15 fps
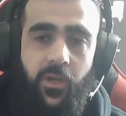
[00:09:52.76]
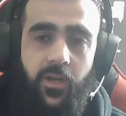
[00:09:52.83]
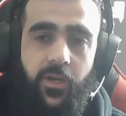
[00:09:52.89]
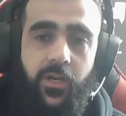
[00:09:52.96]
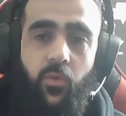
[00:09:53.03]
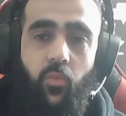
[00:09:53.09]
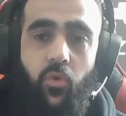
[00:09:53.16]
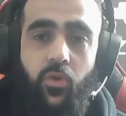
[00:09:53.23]

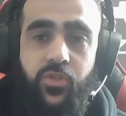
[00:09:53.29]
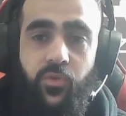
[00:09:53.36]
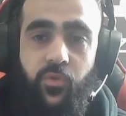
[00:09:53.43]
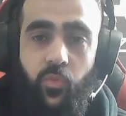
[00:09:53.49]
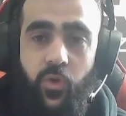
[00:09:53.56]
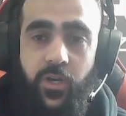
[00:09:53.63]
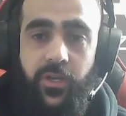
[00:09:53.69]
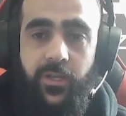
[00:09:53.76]

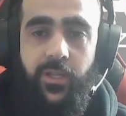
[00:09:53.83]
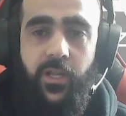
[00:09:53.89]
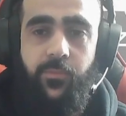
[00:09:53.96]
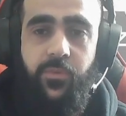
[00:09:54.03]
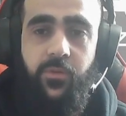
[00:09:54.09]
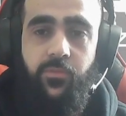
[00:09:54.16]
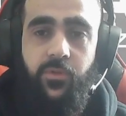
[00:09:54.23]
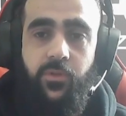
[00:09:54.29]
Warzone 1, a lot of
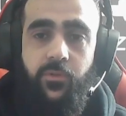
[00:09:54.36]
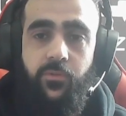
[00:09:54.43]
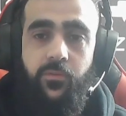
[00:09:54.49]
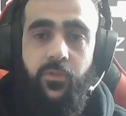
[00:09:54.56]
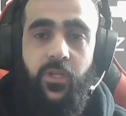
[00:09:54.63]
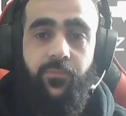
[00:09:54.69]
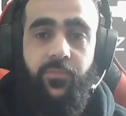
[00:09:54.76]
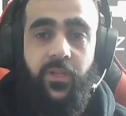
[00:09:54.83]
people
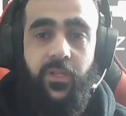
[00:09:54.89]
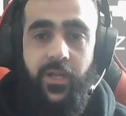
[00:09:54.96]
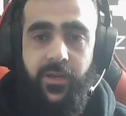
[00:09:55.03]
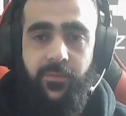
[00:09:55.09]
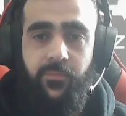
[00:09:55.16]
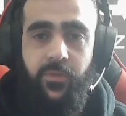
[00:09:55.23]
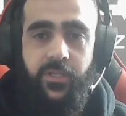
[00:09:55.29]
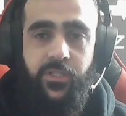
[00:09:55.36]
dumped a
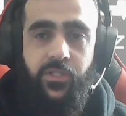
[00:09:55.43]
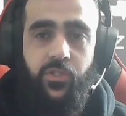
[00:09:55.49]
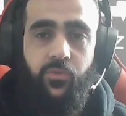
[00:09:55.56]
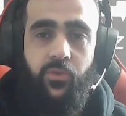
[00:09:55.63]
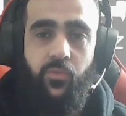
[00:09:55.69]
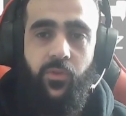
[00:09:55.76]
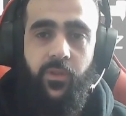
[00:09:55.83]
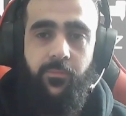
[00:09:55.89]
lot of money into
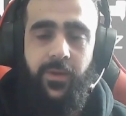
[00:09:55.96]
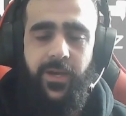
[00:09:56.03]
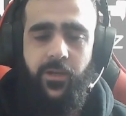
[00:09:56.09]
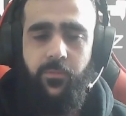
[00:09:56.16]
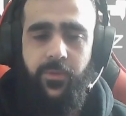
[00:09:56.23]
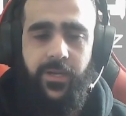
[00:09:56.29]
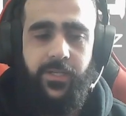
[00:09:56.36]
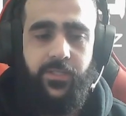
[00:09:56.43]
it with the
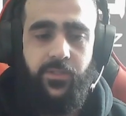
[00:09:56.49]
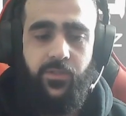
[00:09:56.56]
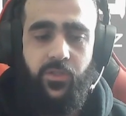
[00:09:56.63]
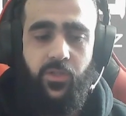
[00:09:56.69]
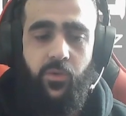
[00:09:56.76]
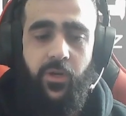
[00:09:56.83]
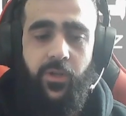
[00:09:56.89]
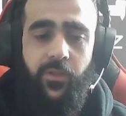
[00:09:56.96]
battle pass and
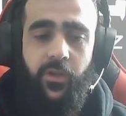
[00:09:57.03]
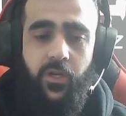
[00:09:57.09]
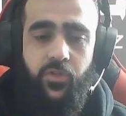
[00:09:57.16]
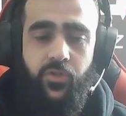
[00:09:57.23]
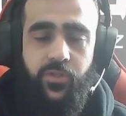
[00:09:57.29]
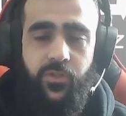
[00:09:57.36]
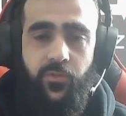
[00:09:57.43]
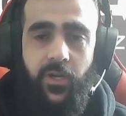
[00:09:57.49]
so on,
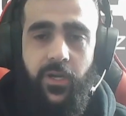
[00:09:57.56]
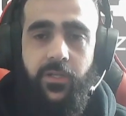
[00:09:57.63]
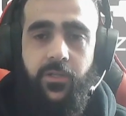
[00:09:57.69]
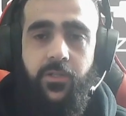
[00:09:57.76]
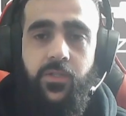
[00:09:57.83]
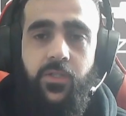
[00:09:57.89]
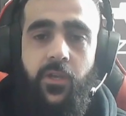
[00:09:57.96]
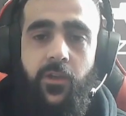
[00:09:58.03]
hundreds of
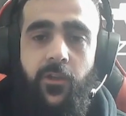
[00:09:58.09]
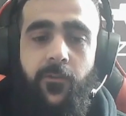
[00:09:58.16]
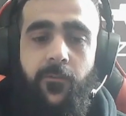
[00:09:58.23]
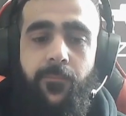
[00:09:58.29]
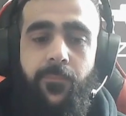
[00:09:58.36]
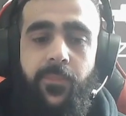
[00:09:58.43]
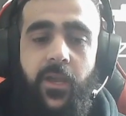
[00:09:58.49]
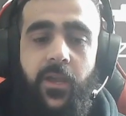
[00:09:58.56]
dollars.
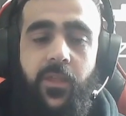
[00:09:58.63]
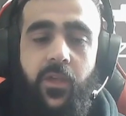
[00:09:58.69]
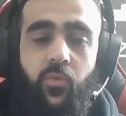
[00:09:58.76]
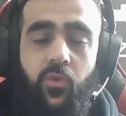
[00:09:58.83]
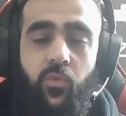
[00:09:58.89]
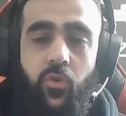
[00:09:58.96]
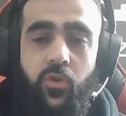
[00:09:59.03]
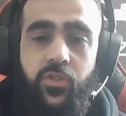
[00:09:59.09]
And then
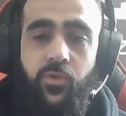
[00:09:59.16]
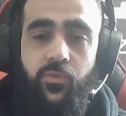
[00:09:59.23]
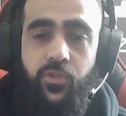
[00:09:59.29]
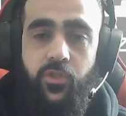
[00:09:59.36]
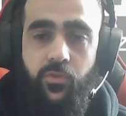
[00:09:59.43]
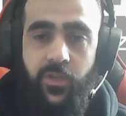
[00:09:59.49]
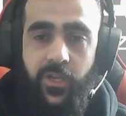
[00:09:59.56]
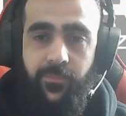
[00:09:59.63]
when Warzone
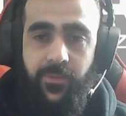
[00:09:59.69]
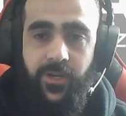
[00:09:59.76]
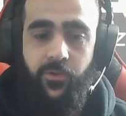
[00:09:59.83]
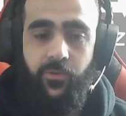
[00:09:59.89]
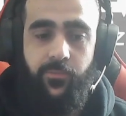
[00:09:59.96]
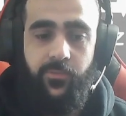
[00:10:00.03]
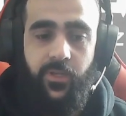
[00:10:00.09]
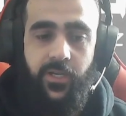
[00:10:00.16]
2 came
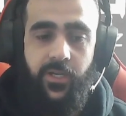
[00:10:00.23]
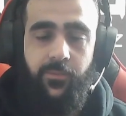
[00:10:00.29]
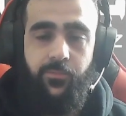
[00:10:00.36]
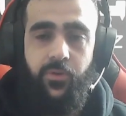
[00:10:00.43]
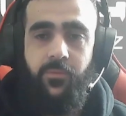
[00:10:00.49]
out, pretty